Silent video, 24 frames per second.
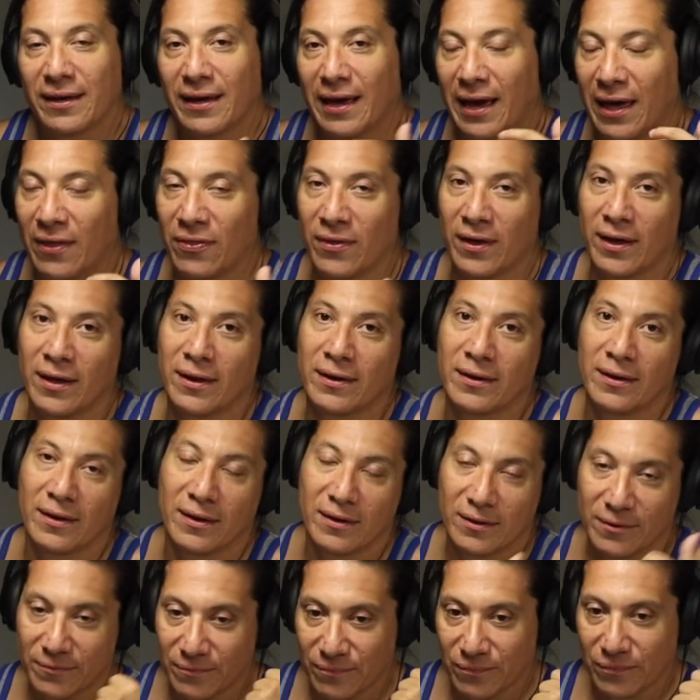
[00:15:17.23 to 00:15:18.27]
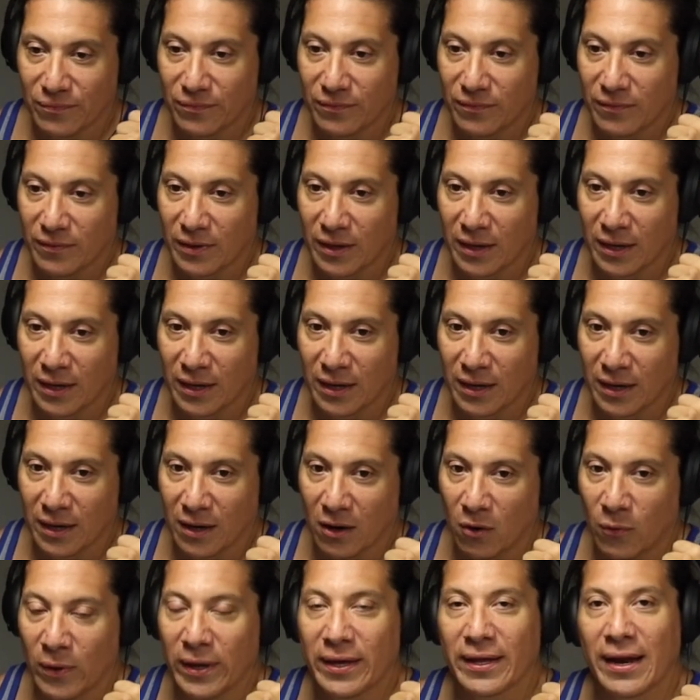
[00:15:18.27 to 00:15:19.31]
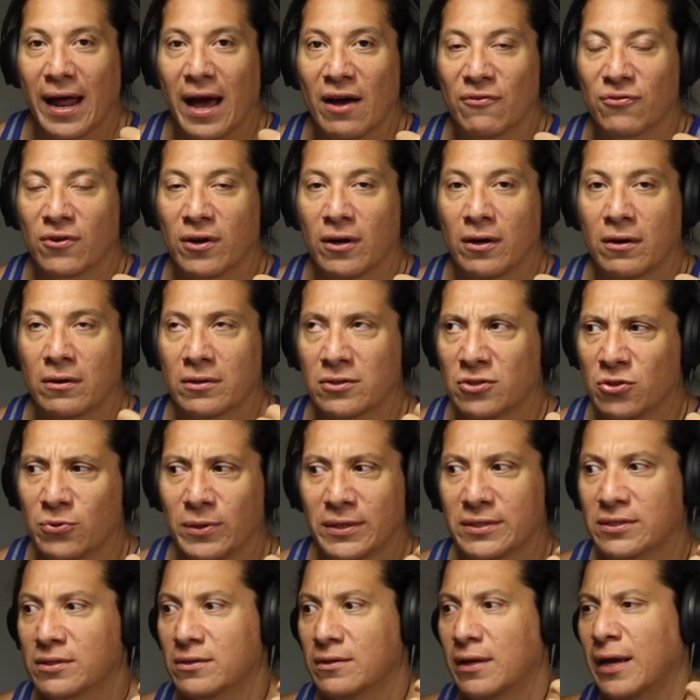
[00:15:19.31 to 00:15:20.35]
And then a week and a half ago or 2 weeks.